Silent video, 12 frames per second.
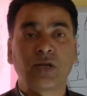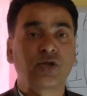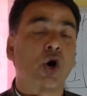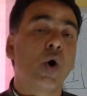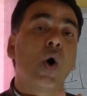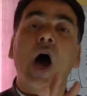
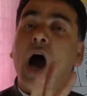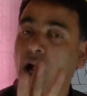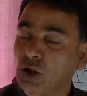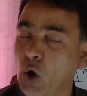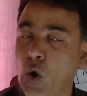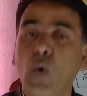So,
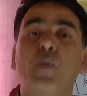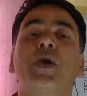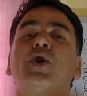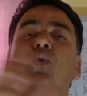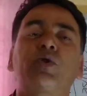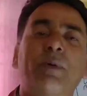although
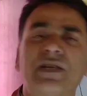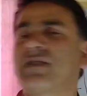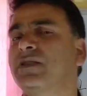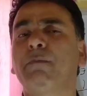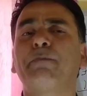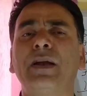we use
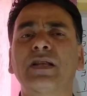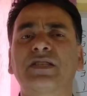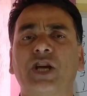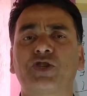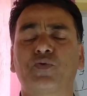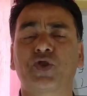present simple in
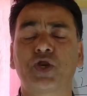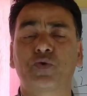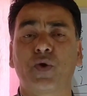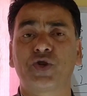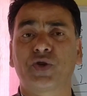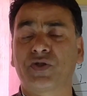such
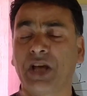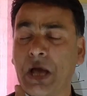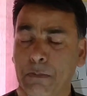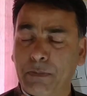situations,